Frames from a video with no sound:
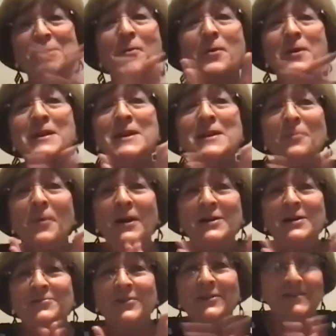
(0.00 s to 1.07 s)
corny and
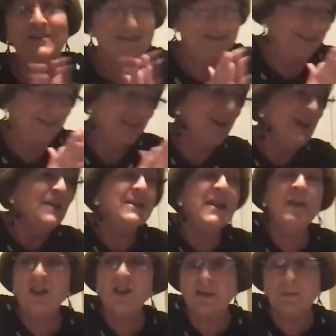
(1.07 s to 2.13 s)
wonderful. You
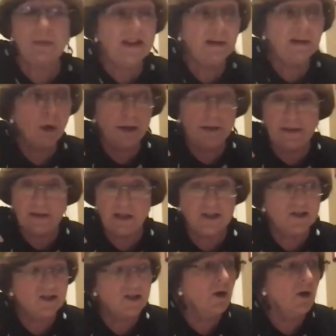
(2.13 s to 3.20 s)
have to explain them all to the
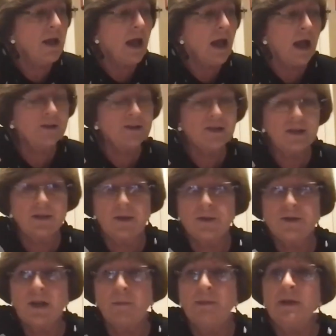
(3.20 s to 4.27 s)
kids though. I'll stick
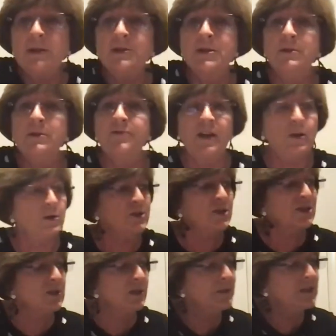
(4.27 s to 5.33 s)
those up there too. If I, or
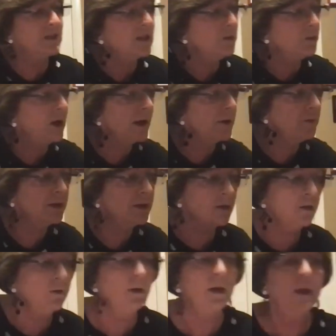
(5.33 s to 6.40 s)
just let me tell you where I went
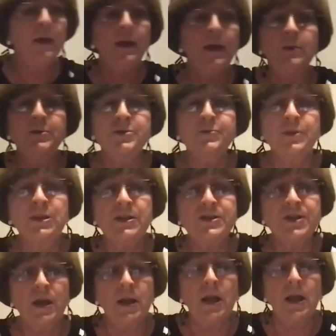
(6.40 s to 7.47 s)
to. It was really
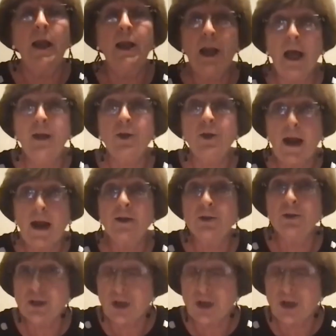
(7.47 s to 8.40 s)
exciting, nutcracker